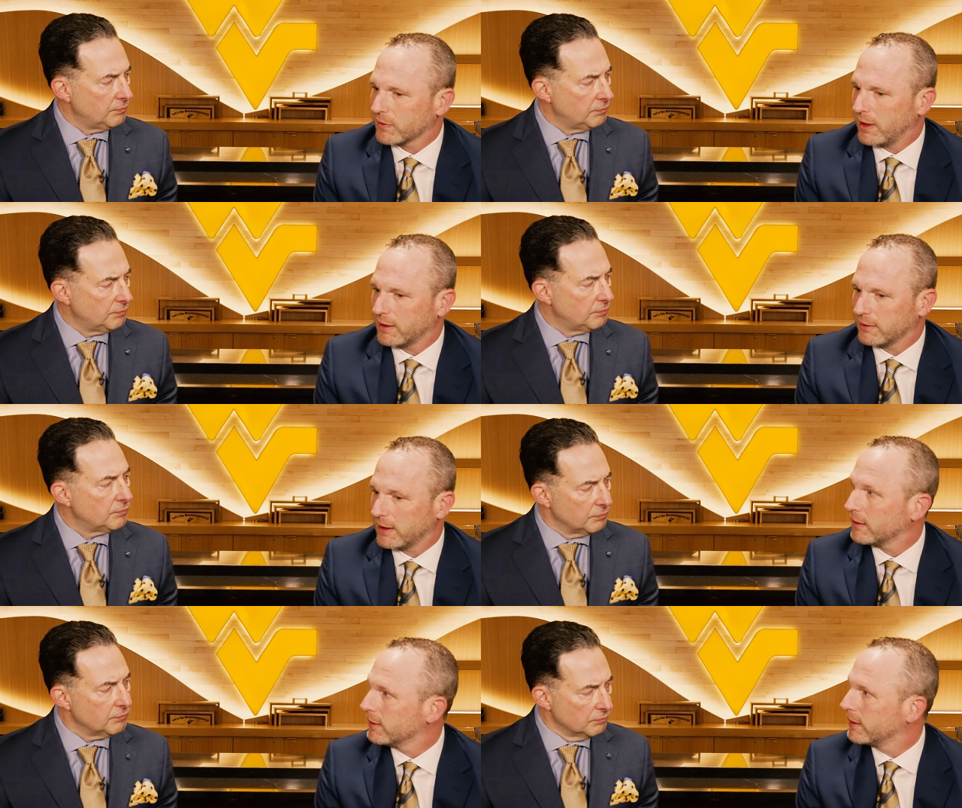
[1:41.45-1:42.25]
Speaker 1: had in
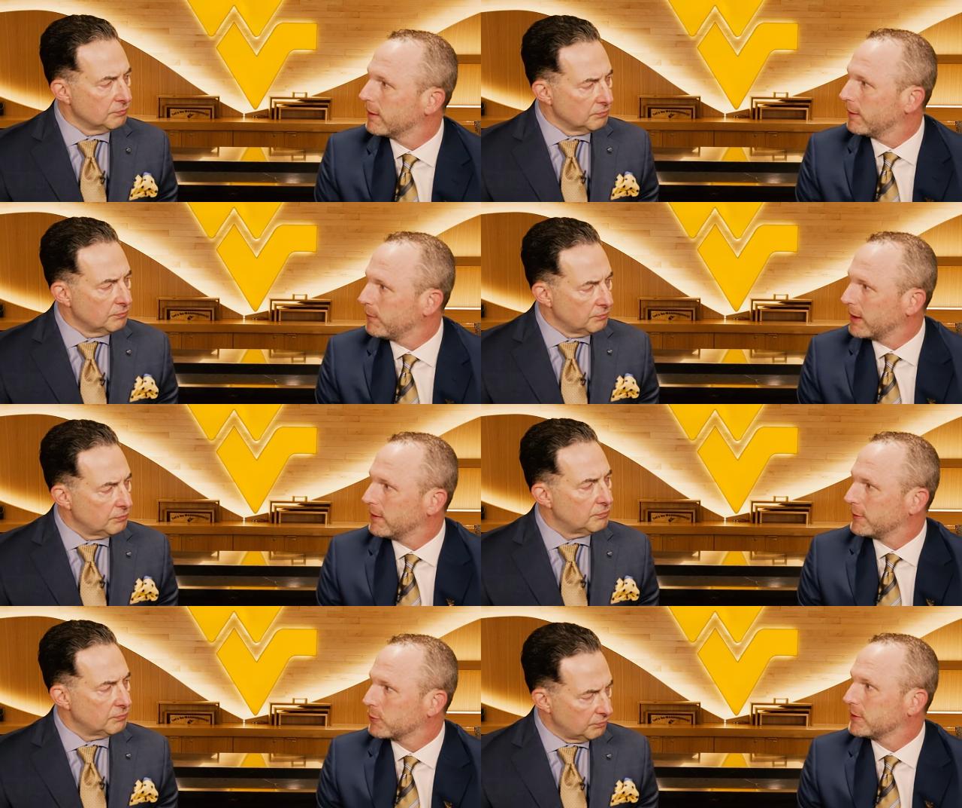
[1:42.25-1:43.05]
that league, and then making
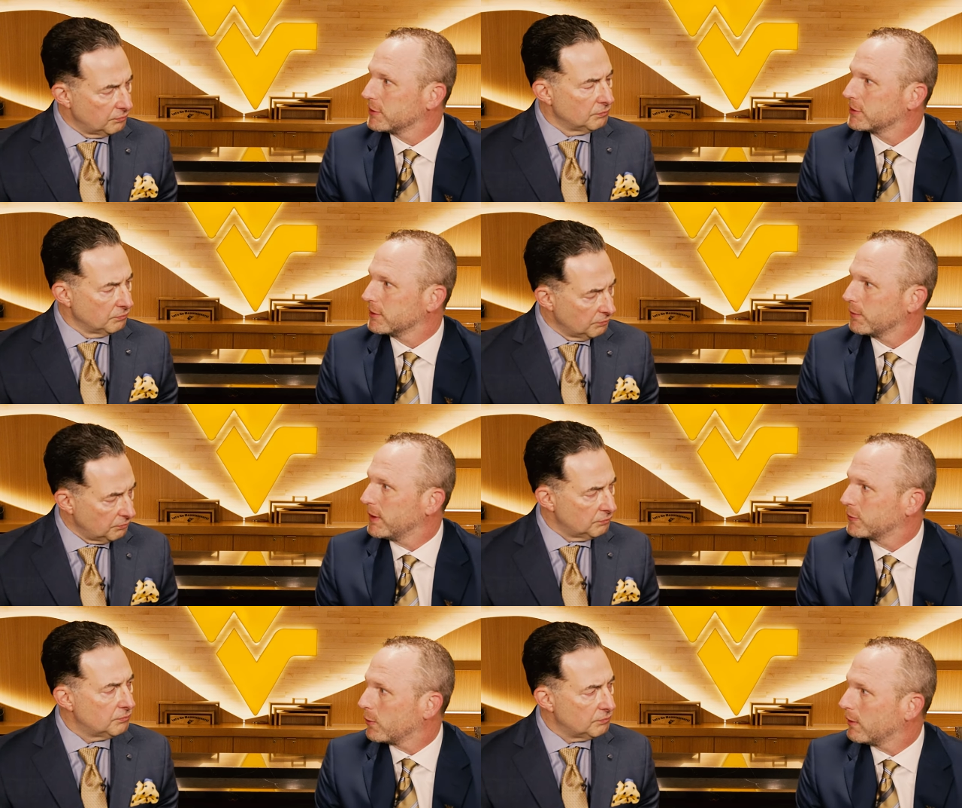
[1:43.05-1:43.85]
that transition to the
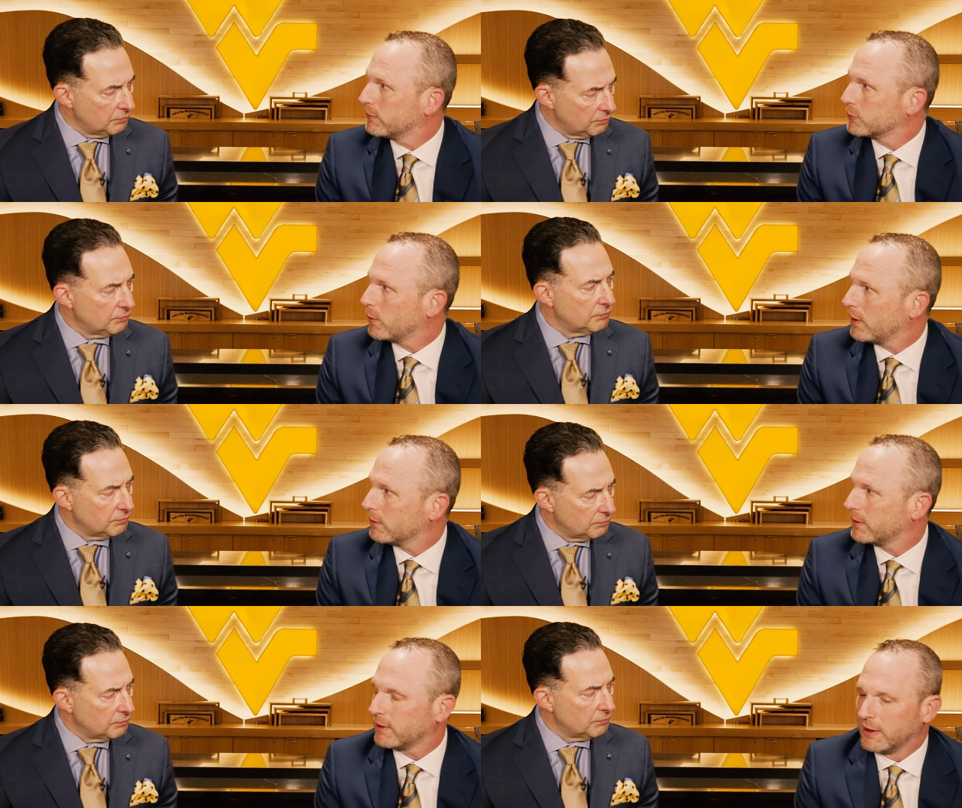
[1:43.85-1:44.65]
Big 12 as well,
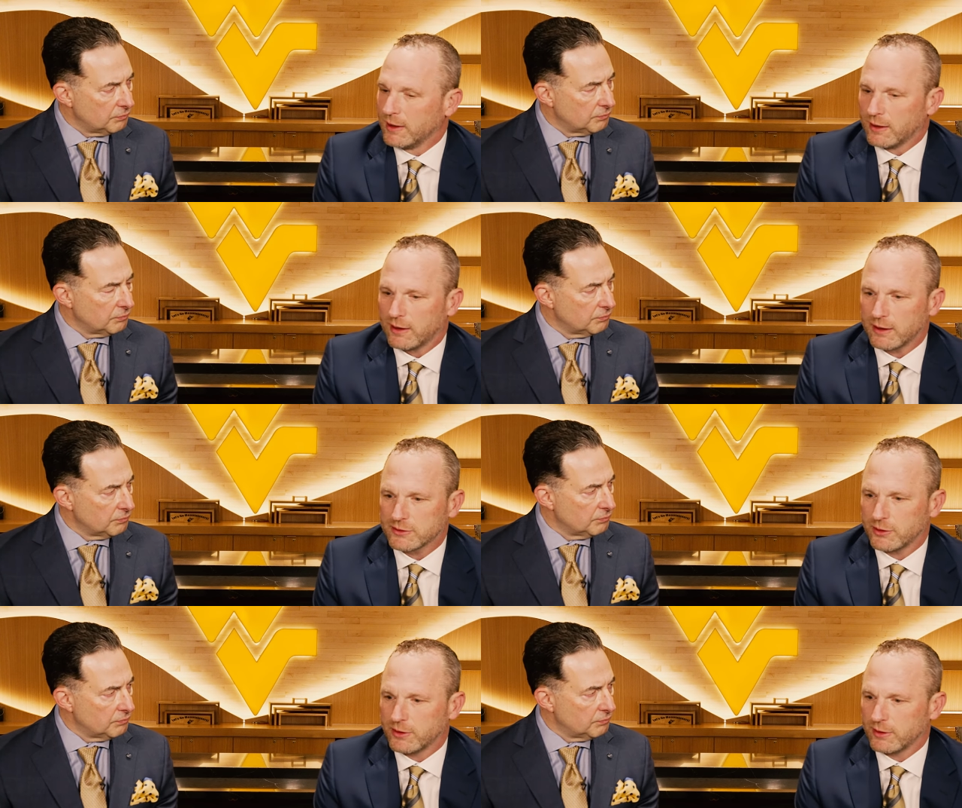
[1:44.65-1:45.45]
and uh,
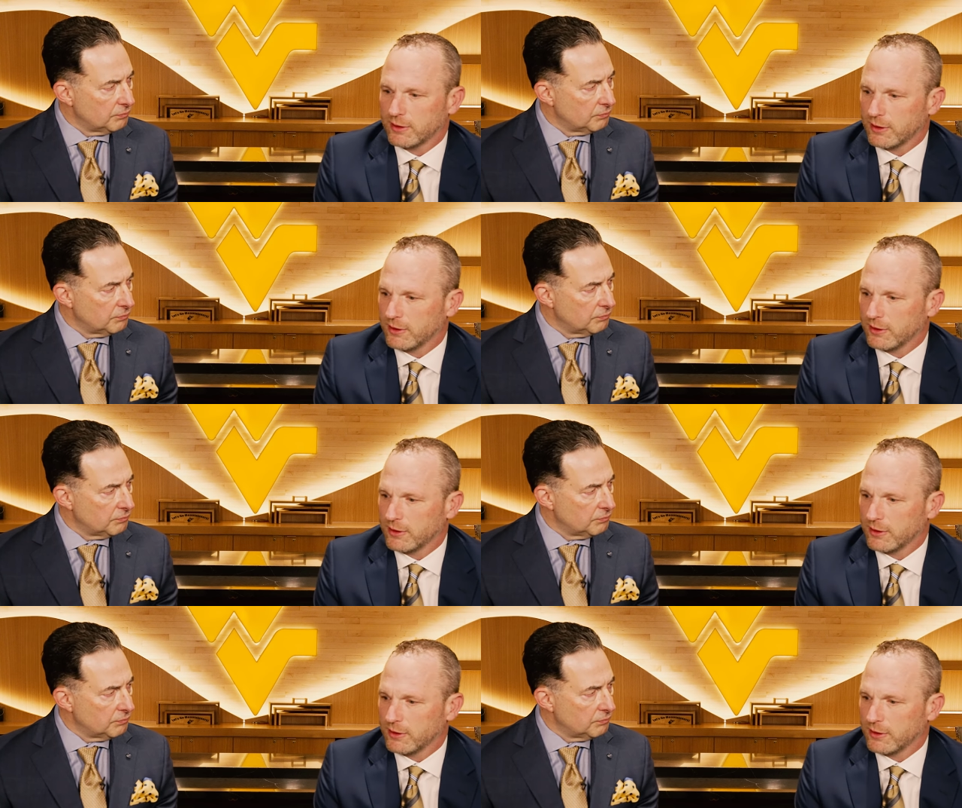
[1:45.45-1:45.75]
so you